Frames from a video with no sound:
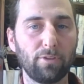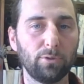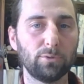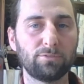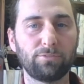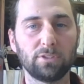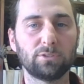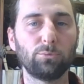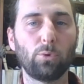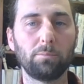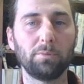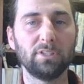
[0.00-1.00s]
Now, if
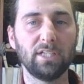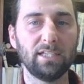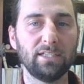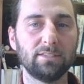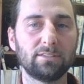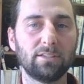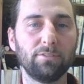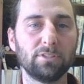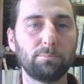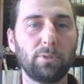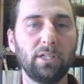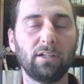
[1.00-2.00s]
those first warmer days
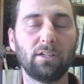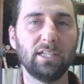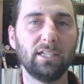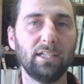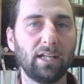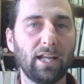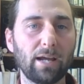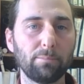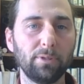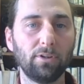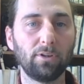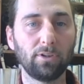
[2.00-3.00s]
of the spring are tending to
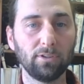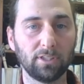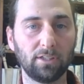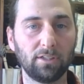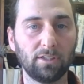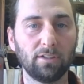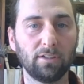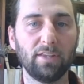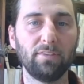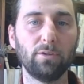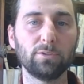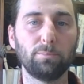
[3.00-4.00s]
happen earlier,
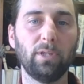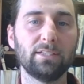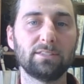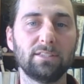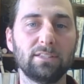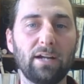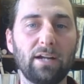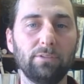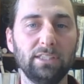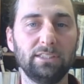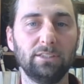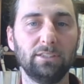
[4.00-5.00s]
then those plants in that
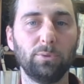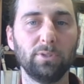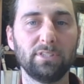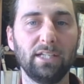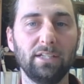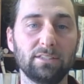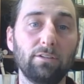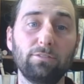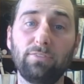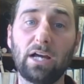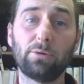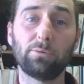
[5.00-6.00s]
region will tend to
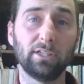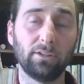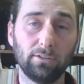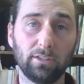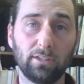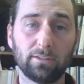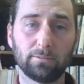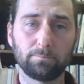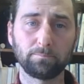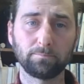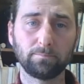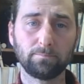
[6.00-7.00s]
start flowering earlier.
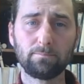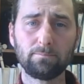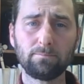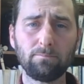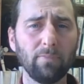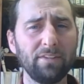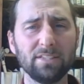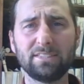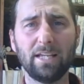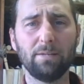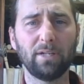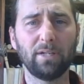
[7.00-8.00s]
And
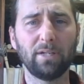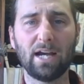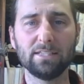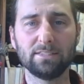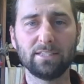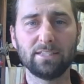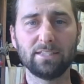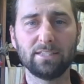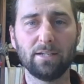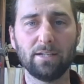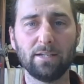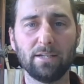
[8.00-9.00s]
this same
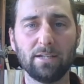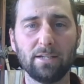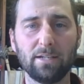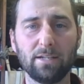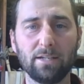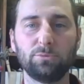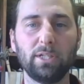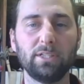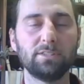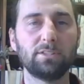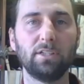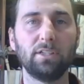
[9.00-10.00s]
concept can drive
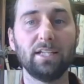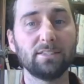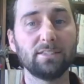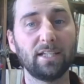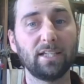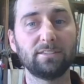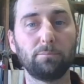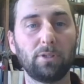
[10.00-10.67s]
changes when certain